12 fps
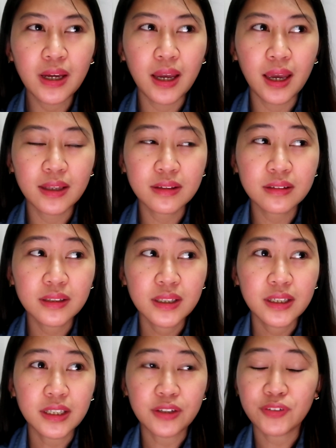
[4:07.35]
And
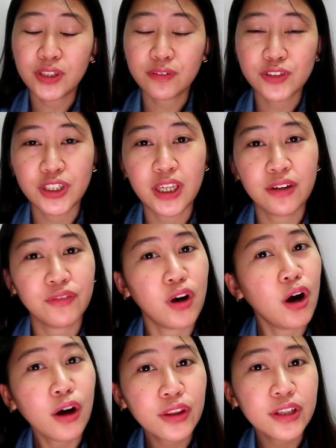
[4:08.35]
even if she gave
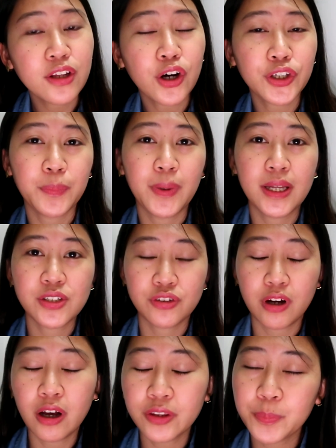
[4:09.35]
all the documents and
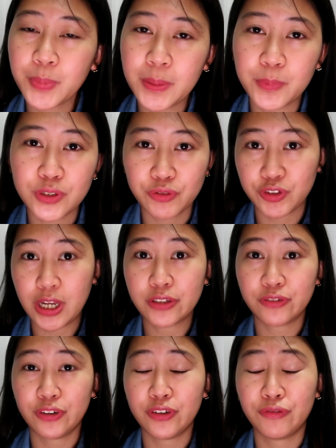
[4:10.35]
all the papers to
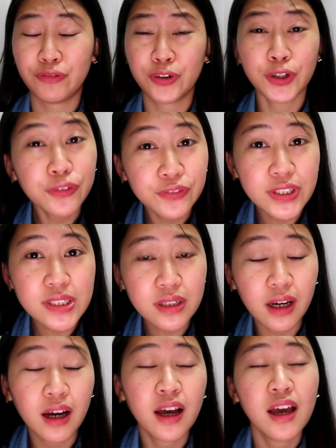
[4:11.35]
transfer her
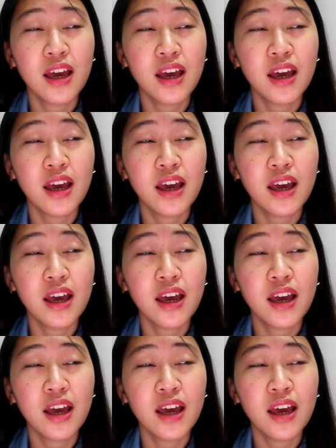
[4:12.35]
visa,